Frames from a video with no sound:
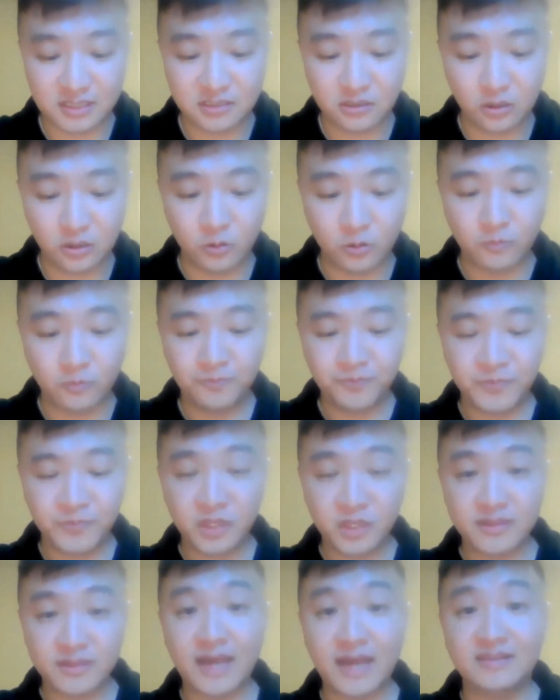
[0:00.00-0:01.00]
And so
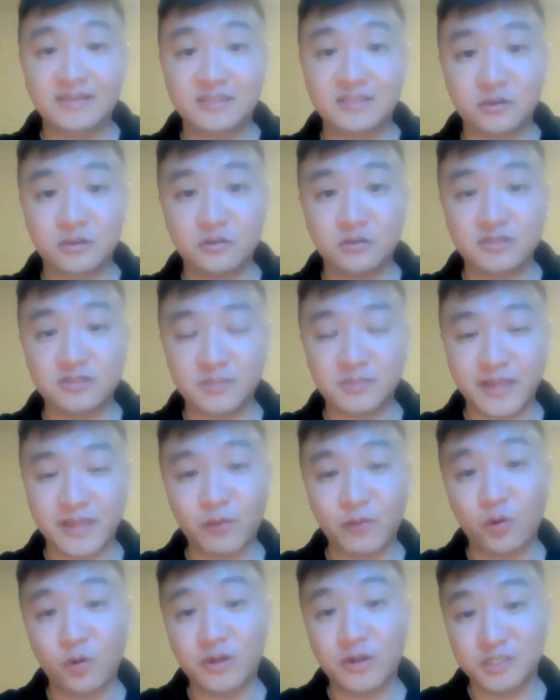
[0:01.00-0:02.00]
that is still something
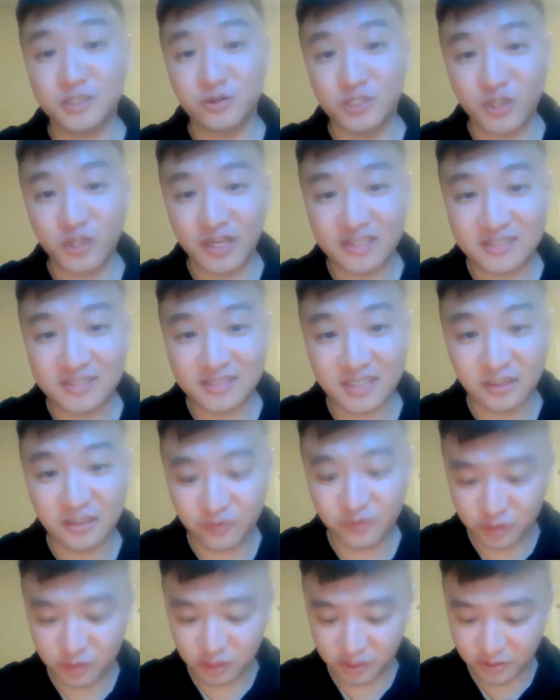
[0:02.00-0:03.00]
that we want to address in the
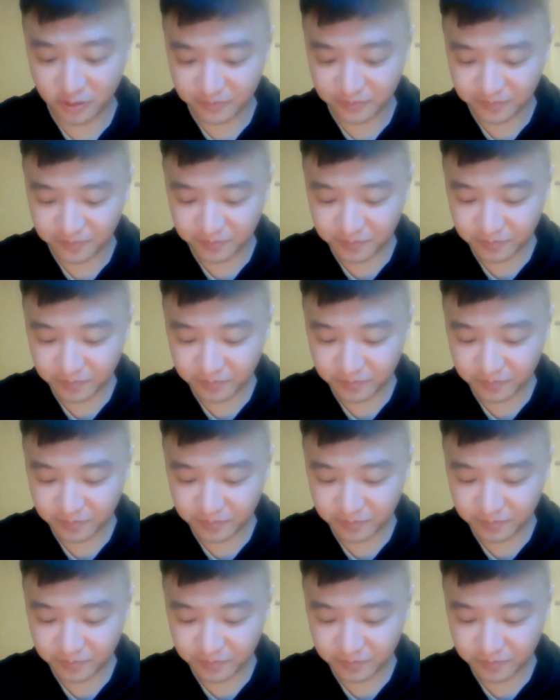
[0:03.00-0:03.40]
future.